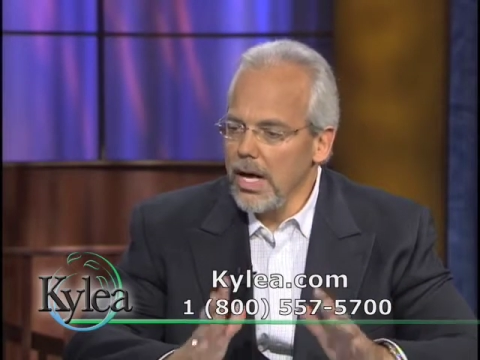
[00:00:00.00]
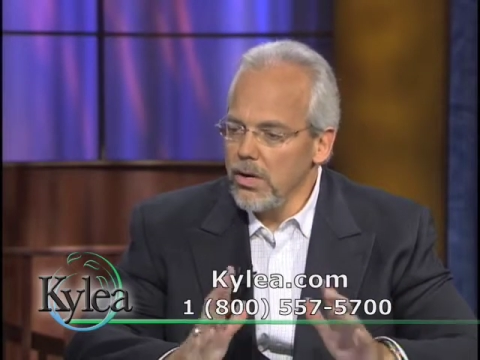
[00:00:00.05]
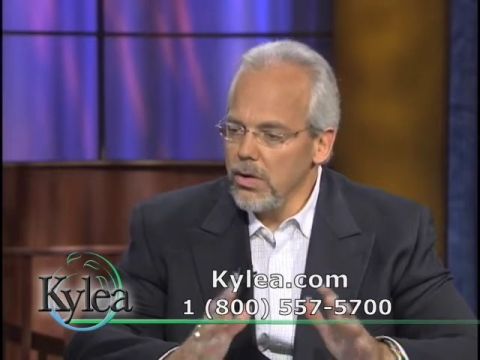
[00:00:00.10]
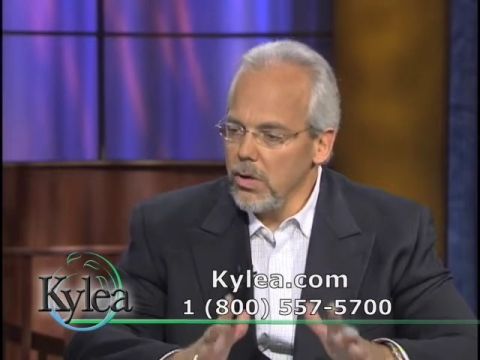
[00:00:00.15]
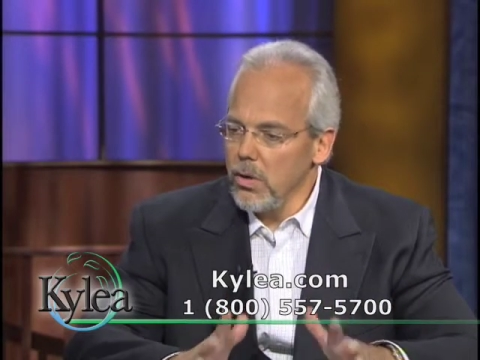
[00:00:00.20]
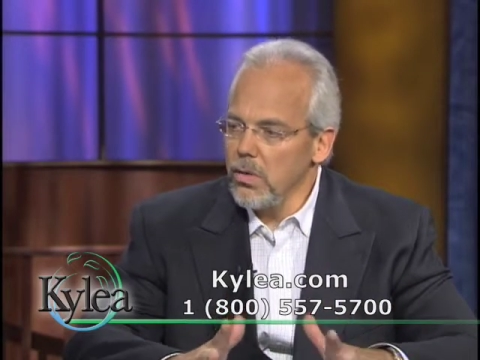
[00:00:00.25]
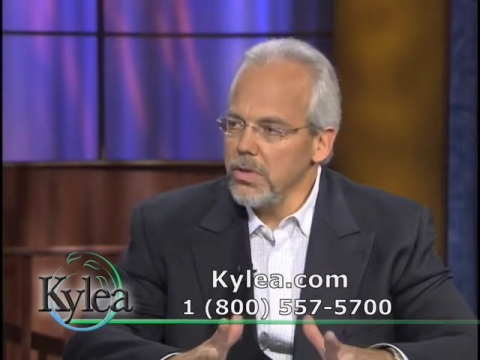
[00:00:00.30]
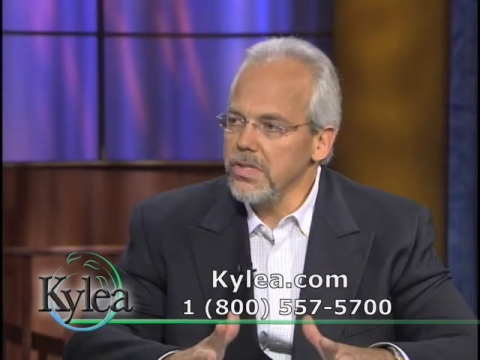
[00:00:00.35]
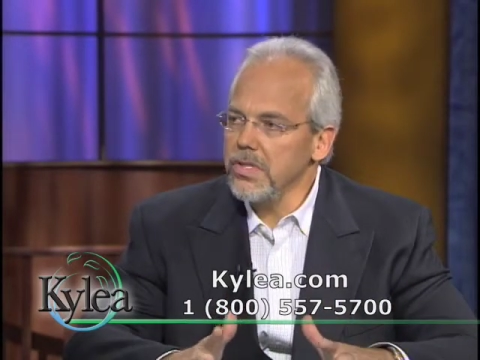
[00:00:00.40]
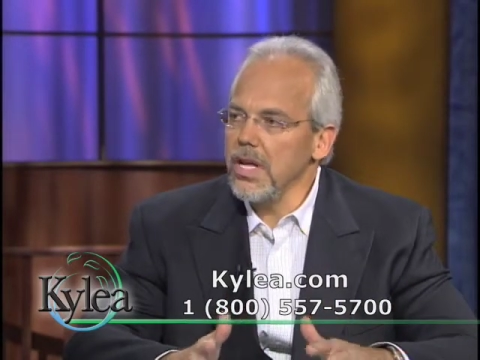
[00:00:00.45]
On
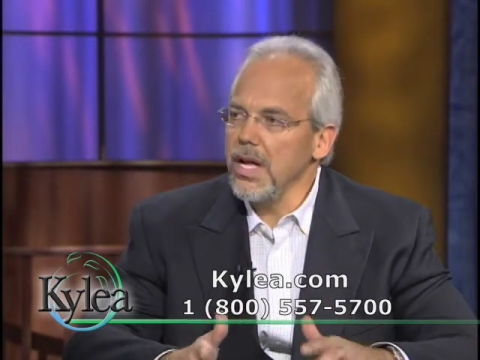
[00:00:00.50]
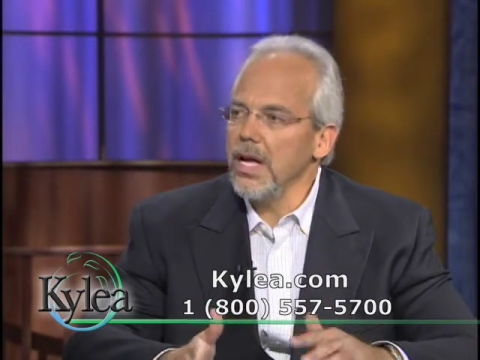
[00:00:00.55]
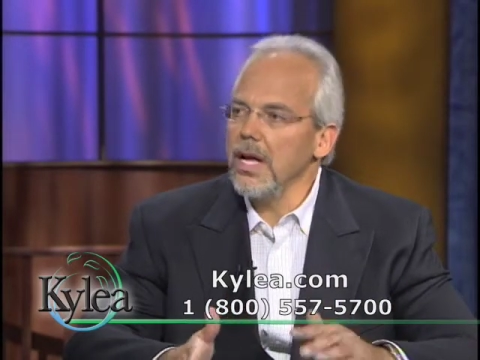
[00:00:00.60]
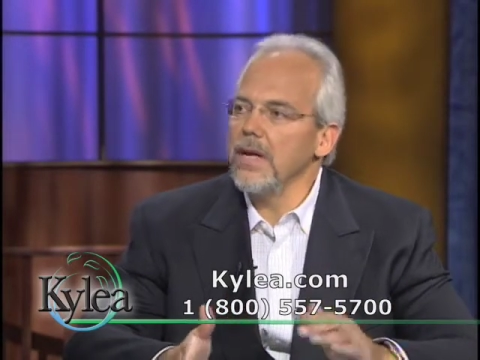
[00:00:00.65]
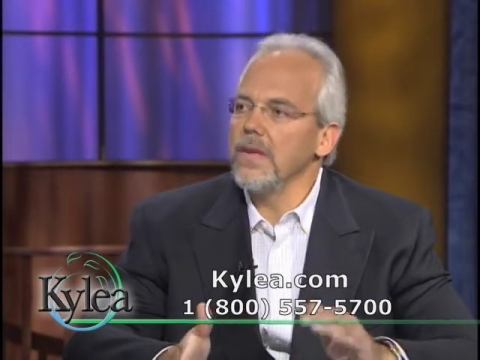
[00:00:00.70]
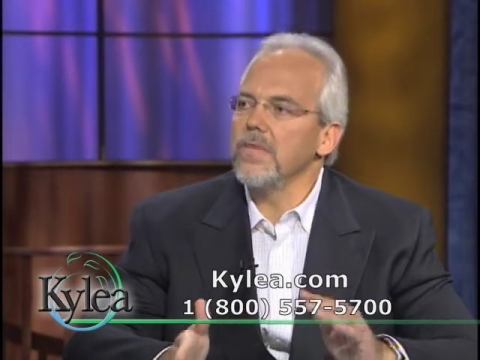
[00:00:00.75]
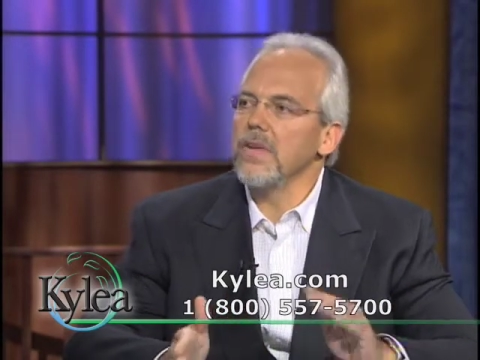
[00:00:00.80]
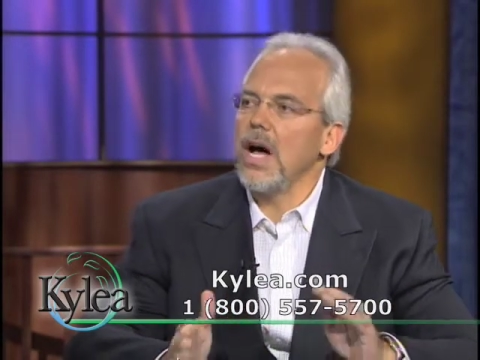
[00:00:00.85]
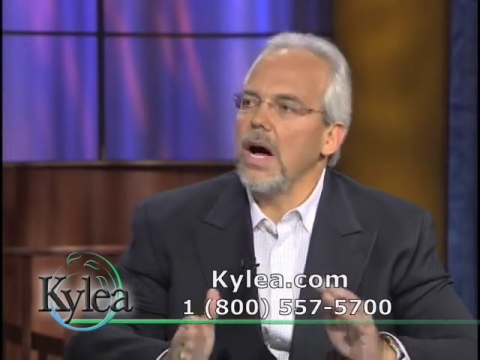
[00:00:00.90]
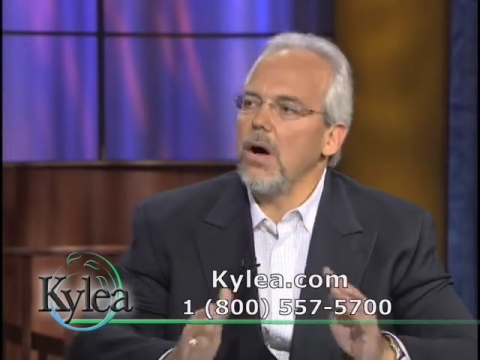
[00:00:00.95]
those
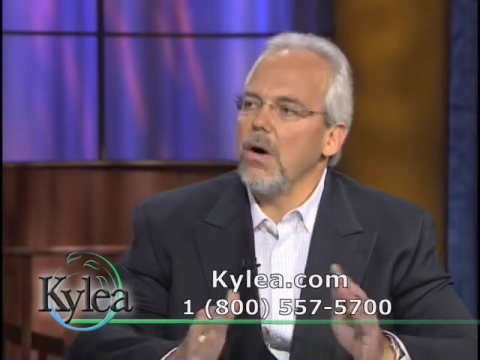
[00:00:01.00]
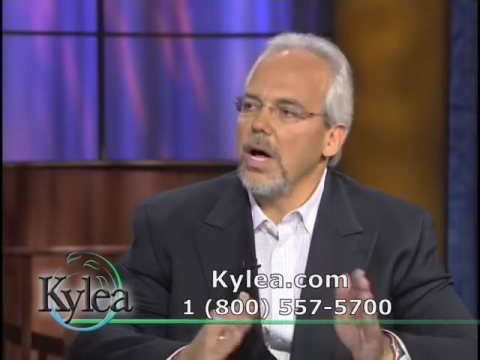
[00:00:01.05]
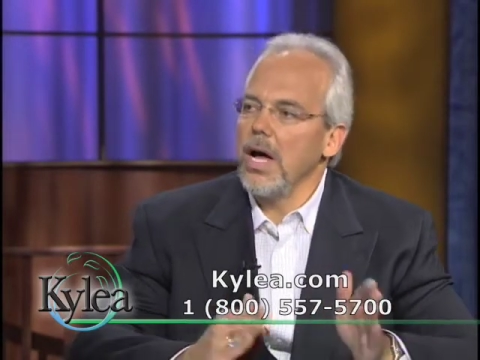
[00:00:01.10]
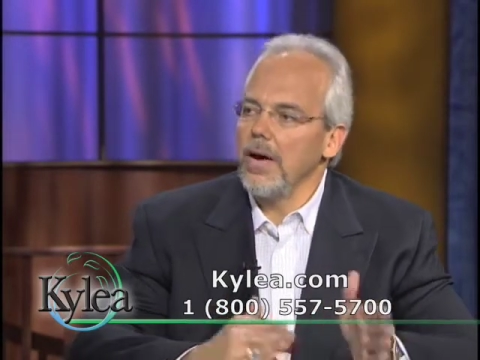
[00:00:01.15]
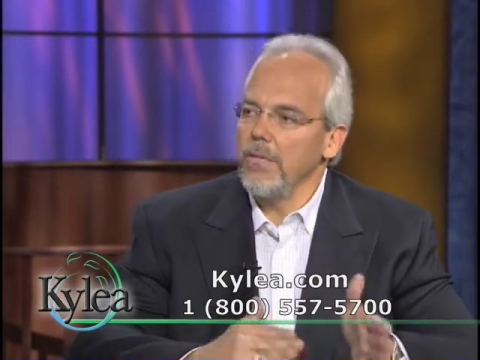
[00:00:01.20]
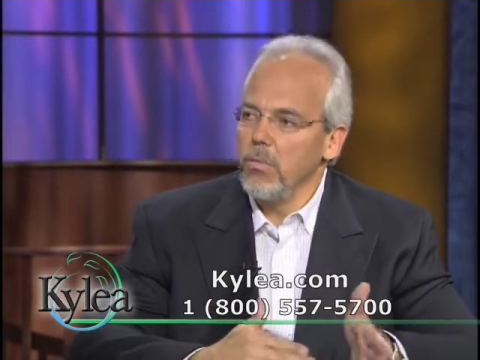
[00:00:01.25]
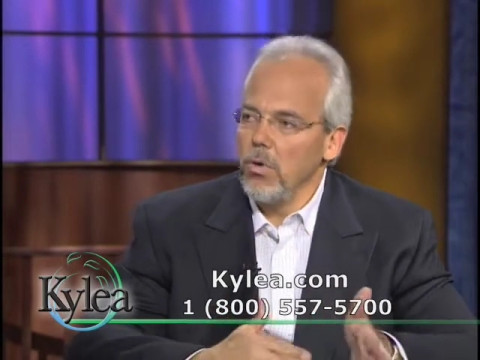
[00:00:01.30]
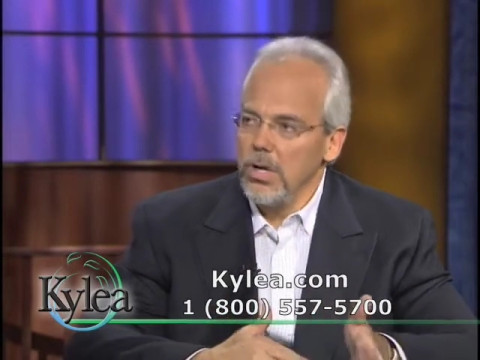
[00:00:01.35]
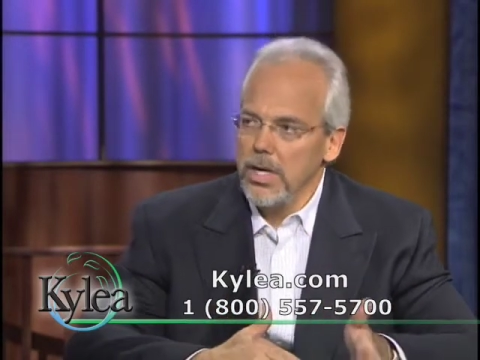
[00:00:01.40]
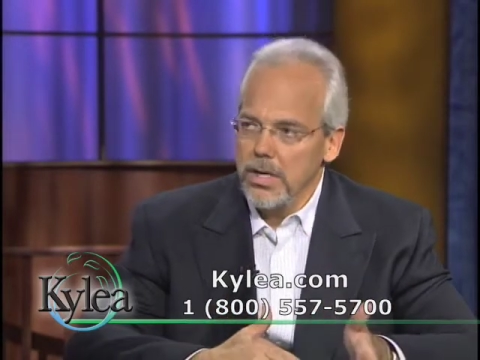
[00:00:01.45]
days, I'll
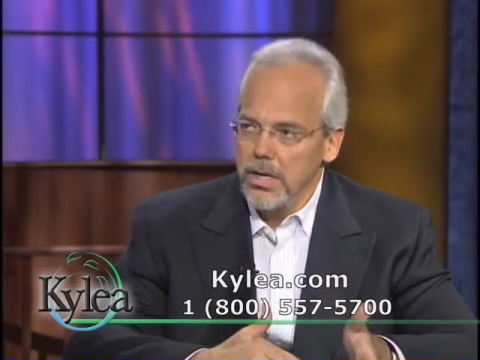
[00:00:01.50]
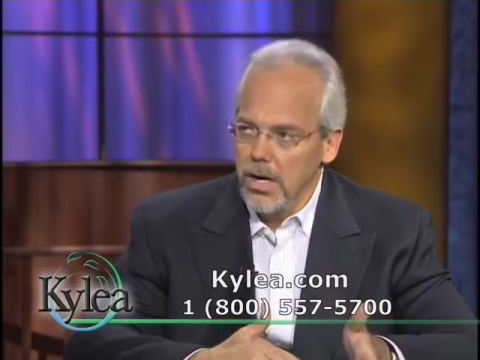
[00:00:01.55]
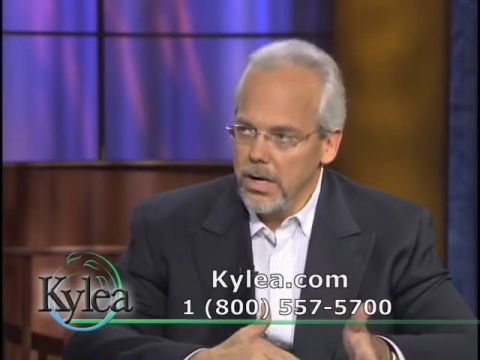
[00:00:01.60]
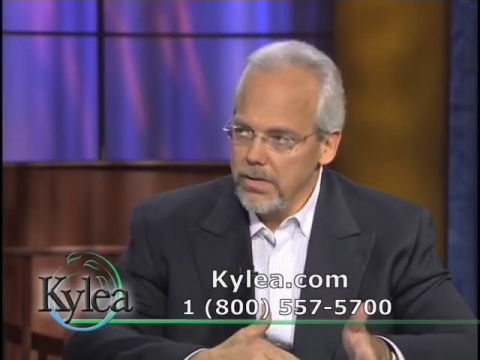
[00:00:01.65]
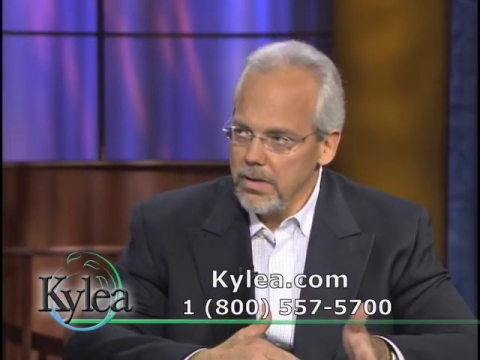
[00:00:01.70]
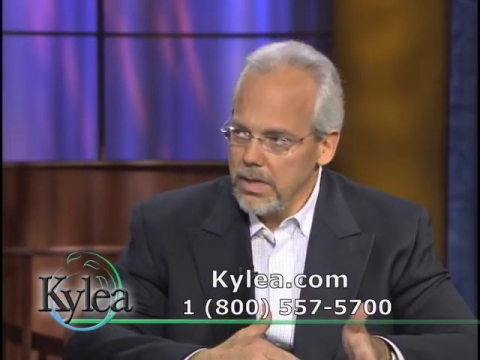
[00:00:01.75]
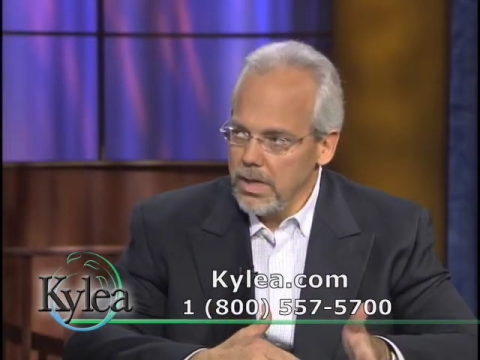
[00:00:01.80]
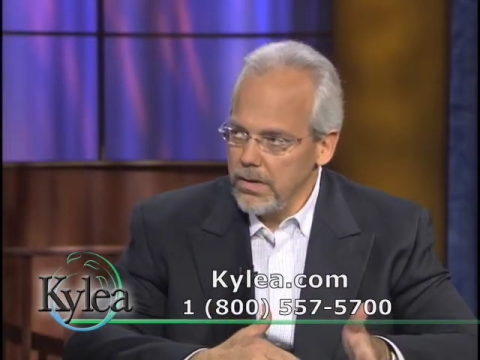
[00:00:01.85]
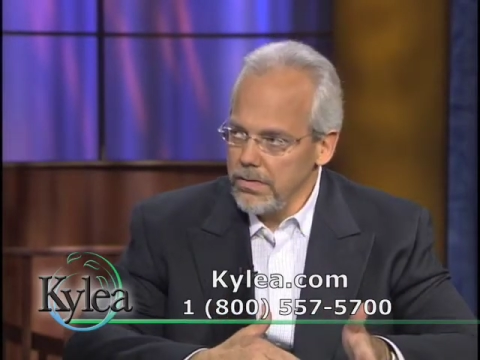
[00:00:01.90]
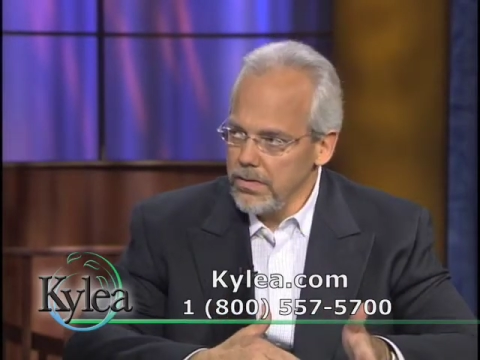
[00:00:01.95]
have more like
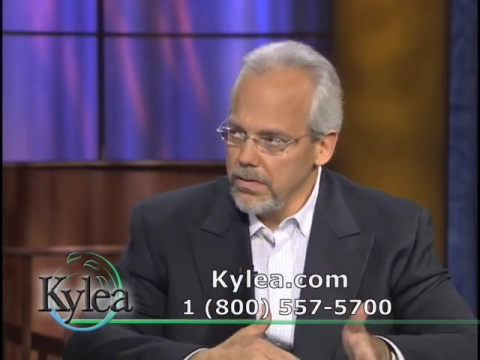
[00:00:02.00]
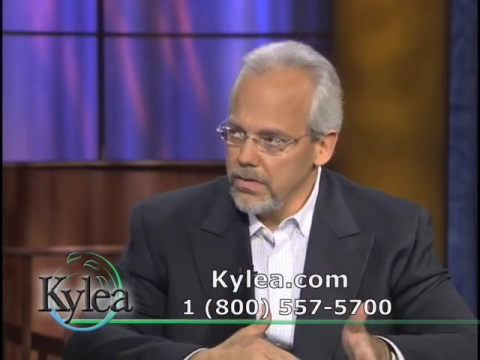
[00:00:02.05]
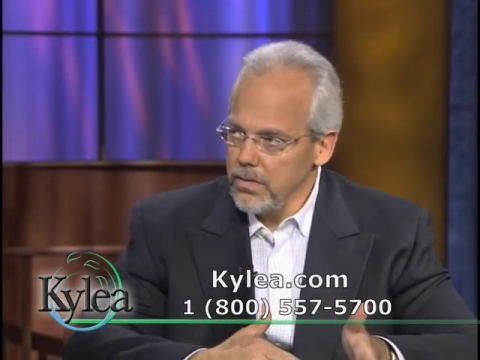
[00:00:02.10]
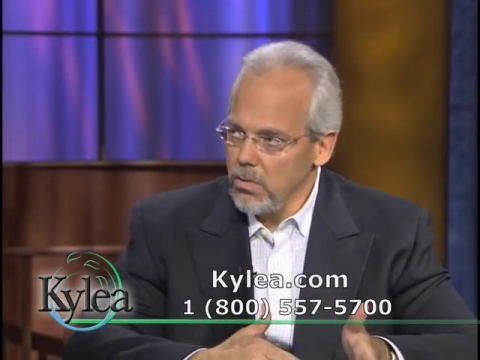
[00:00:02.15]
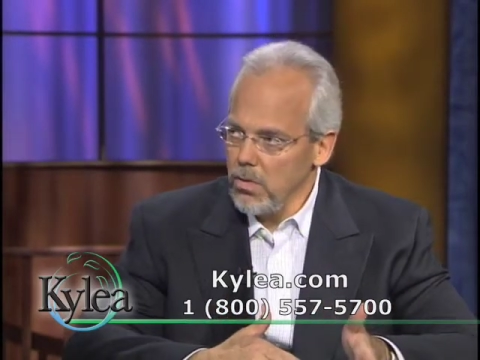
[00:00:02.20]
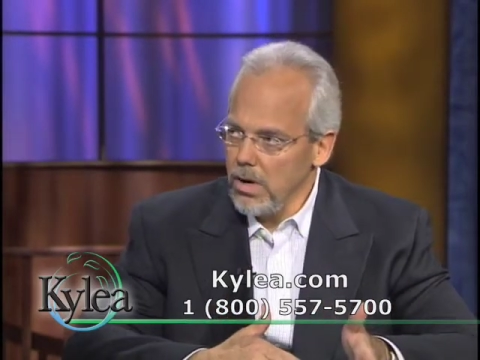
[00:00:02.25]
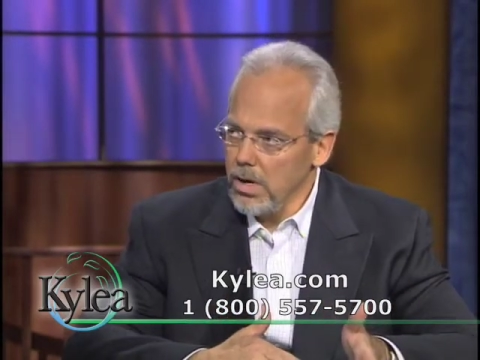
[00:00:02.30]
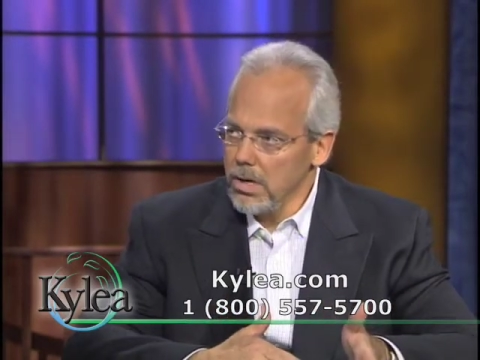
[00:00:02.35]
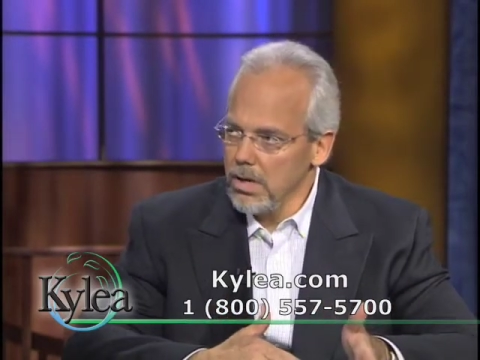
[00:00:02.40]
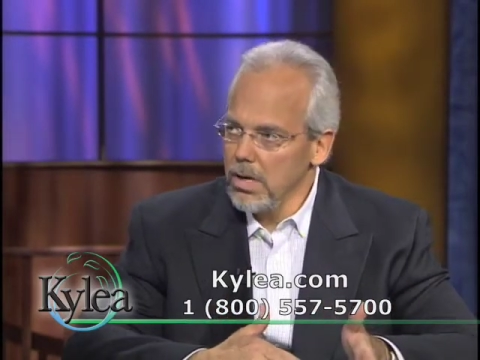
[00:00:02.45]
100 ounces
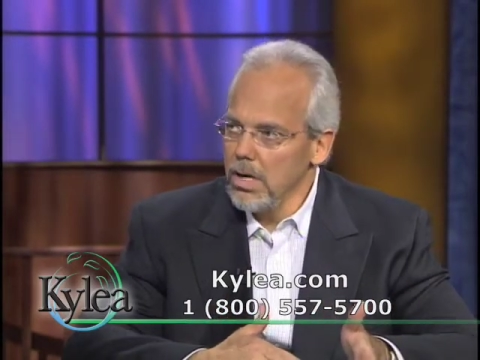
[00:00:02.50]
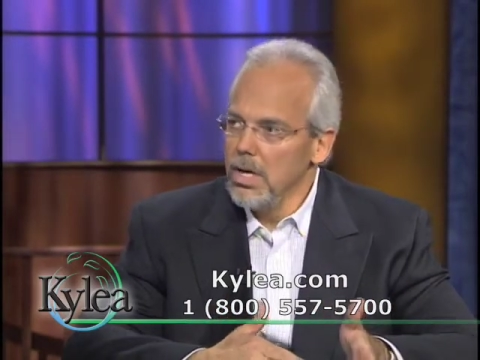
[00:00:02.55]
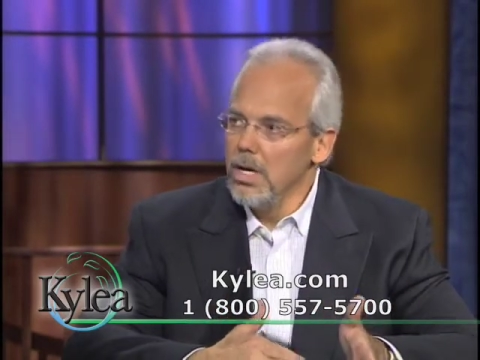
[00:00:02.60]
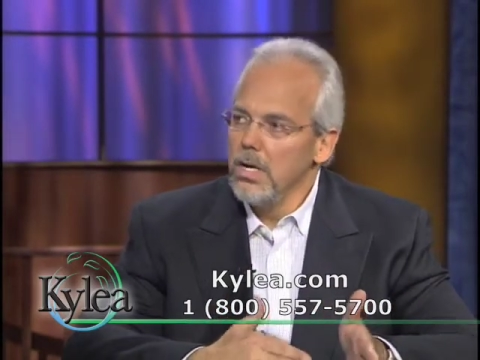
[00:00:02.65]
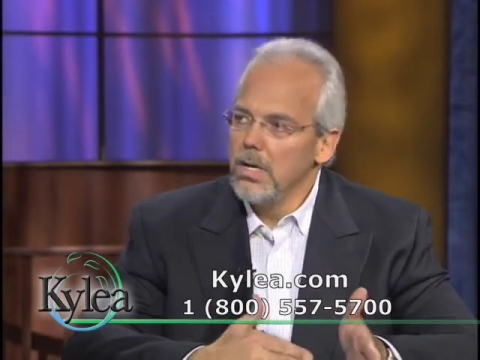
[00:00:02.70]
of water.